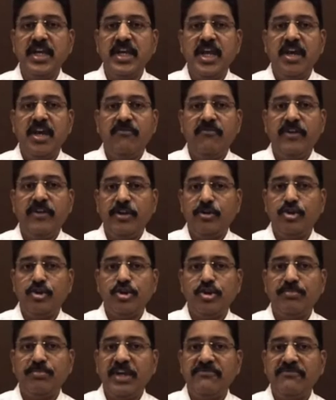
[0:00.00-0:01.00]
when you're using
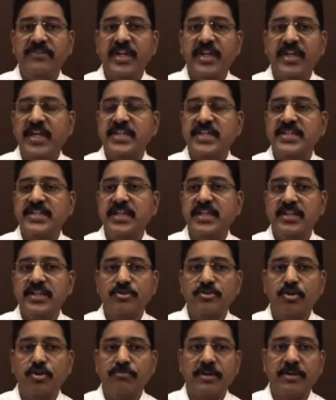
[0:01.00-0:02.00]
bifurcation, there is no
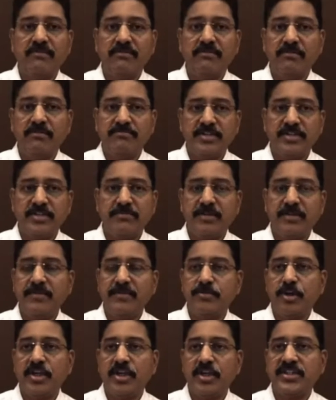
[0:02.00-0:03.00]
problem. Sometimes
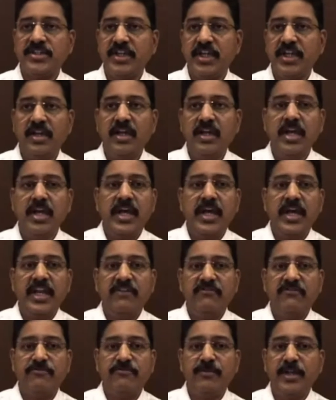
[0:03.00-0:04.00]
osteal left
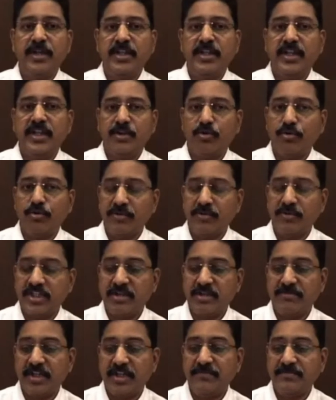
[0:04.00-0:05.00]
main, there could be
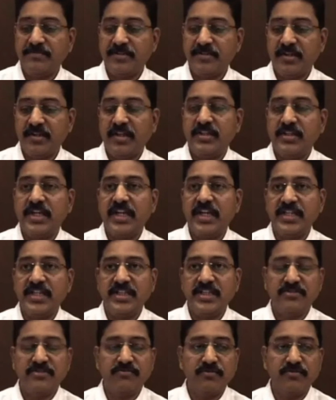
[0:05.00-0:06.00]
sometimes challenges
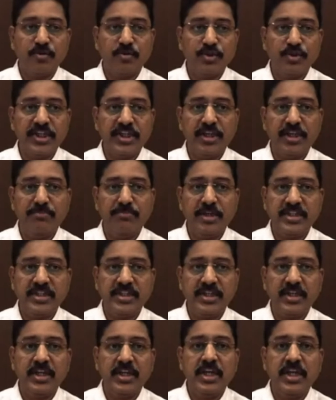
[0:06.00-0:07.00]
with OCT imaging.
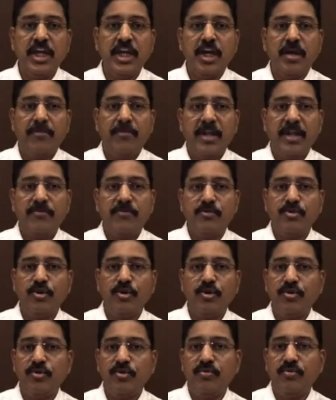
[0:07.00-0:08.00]
But I would show
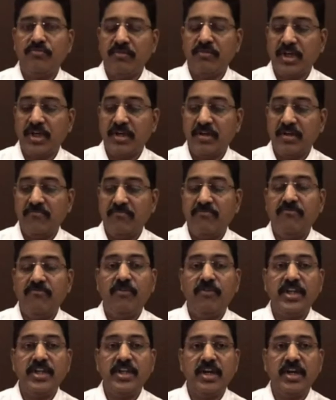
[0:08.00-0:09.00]
you
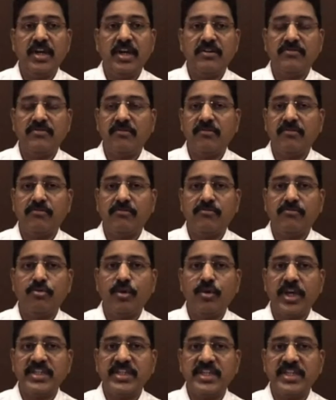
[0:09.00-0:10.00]
2
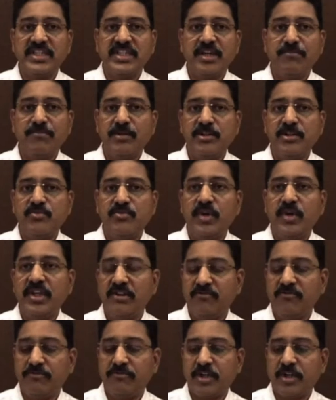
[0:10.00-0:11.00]
case examples, one of
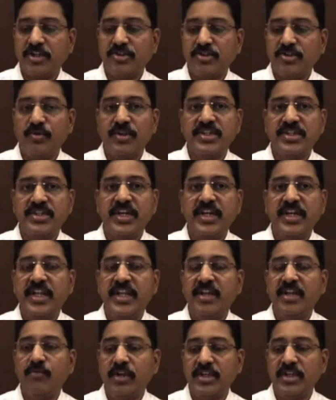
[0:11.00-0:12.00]
crossover stenting,
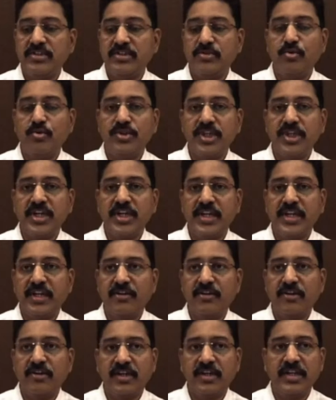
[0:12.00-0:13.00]
one is 2-stent technique,
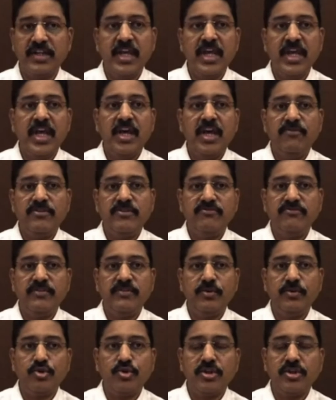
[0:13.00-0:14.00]
which we
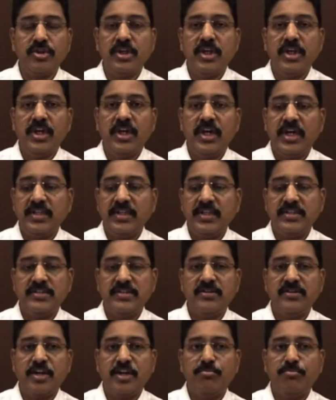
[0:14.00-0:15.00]
used. This is not
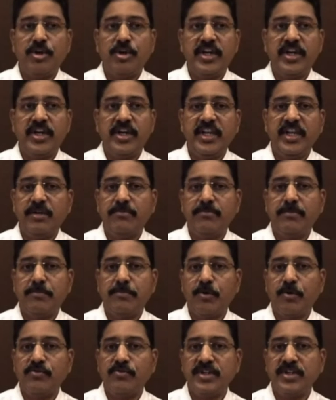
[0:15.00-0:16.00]
important here, but
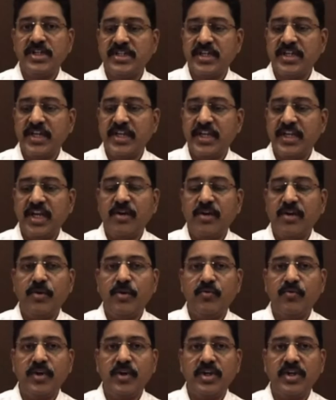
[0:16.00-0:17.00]
provisional stenting, how it
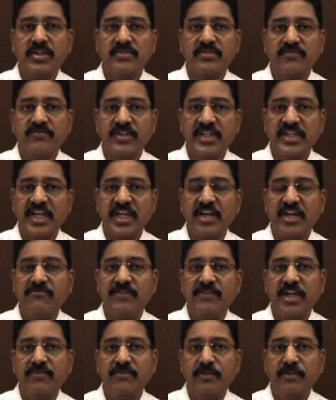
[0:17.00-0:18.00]
works, for sake of time,
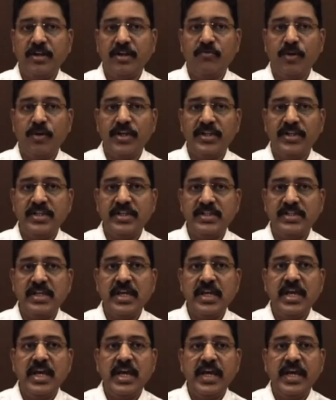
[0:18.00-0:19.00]
we'll avoid this.
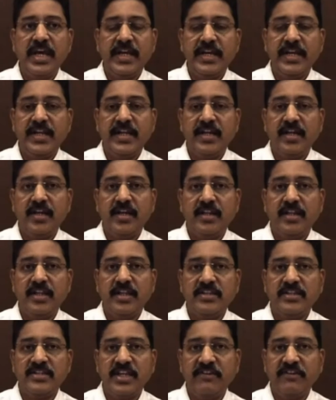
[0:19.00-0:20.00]
And the
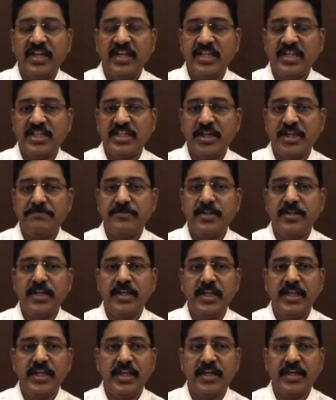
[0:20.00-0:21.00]
various steps in DK
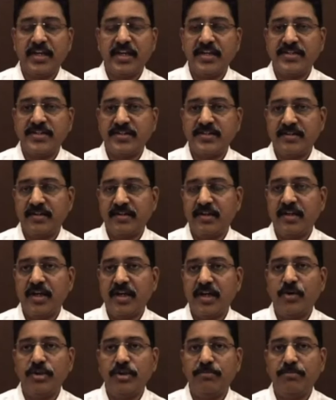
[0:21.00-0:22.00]
crush, how the
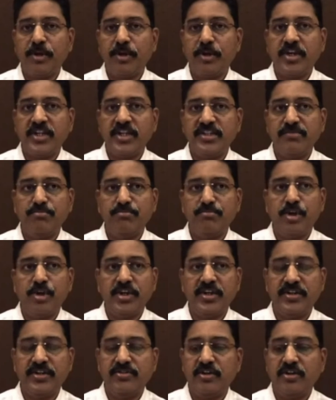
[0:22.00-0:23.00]
plot is important is
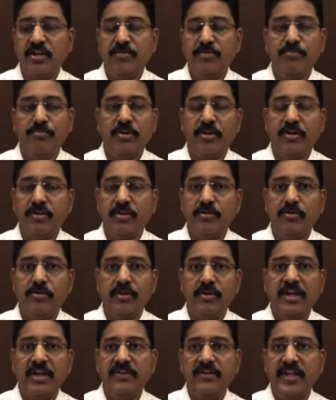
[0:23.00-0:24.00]
all known. I'll
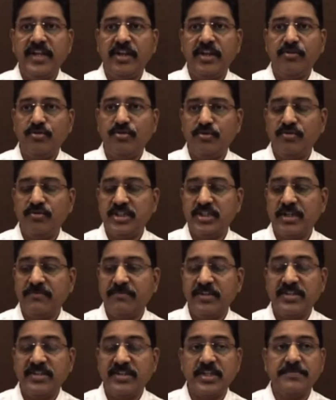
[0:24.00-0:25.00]
take you through some of the
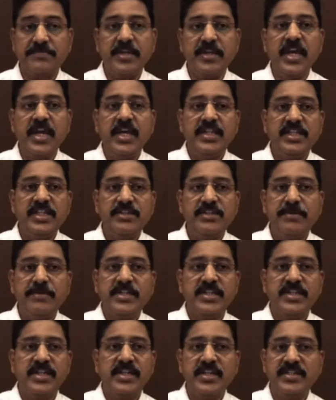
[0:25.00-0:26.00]
steps. This patient
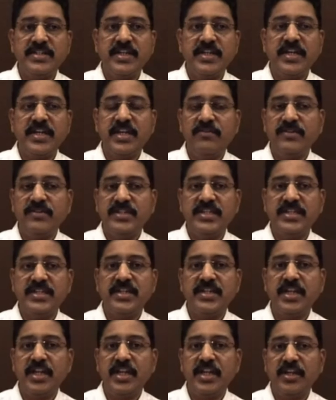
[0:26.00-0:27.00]
incidentally was
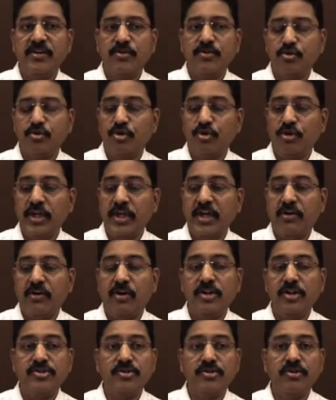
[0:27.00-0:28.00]
69-year-old,
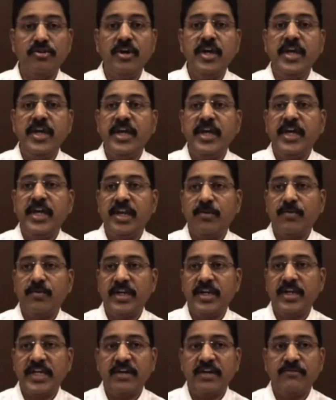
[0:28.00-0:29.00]
also required
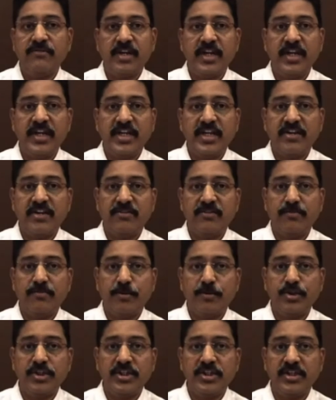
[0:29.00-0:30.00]
TAVR later of the
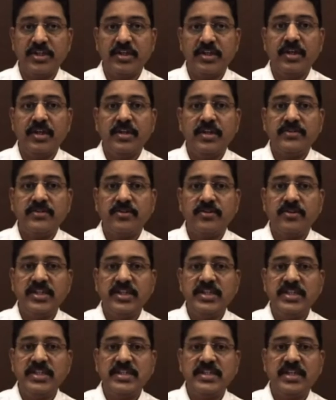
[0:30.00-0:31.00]
procedure. So this is
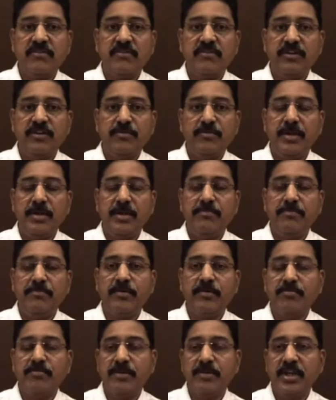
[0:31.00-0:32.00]
in the
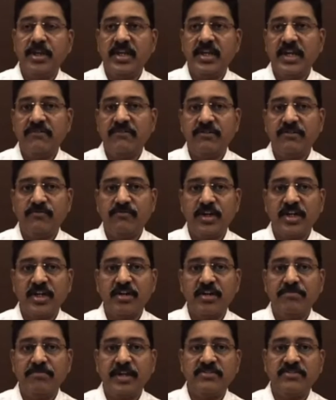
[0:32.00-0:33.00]
pre-TAVR
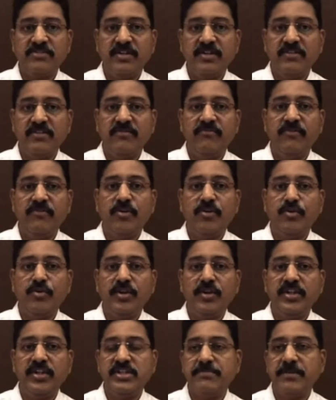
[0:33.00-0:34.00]
workup, actually we found that
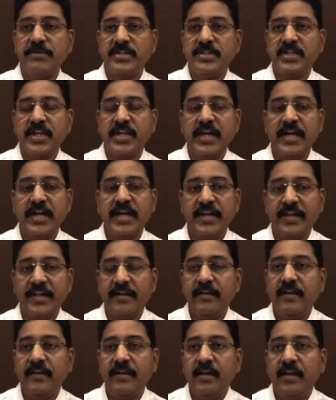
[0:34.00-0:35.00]
this patient had a
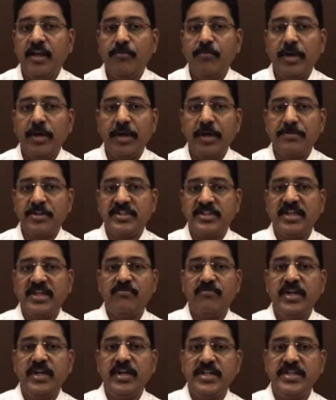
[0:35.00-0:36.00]
bioprosthetic wall
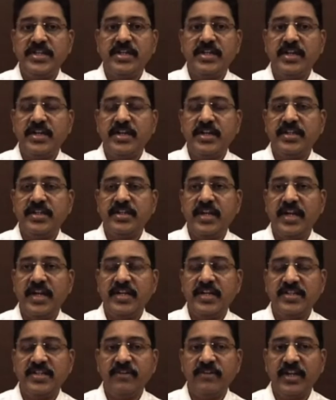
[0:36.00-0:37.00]
degeneration. He had
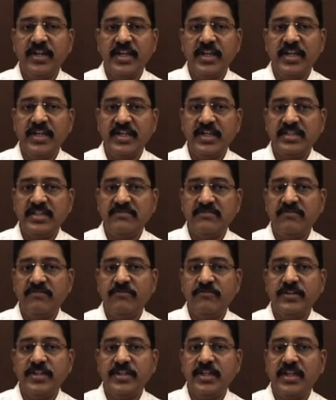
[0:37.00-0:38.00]
severe AS, we were
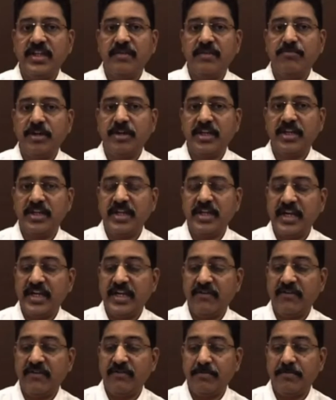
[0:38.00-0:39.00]
thinking, but he had
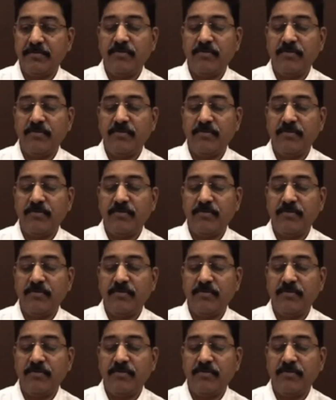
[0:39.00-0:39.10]
developed